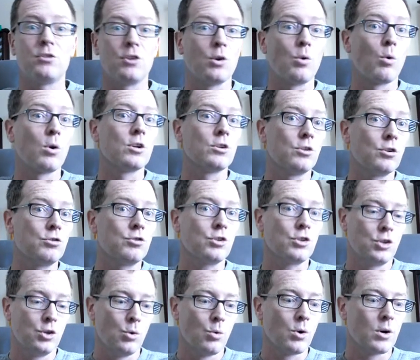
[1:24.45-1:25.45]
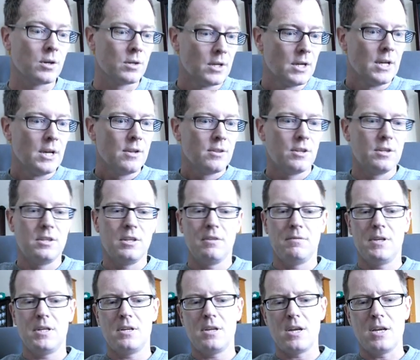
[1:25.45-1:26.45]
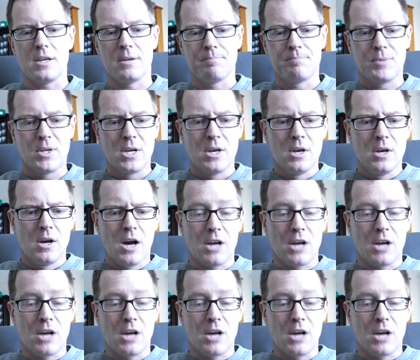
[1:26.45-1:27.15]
in order to secure the DVD. I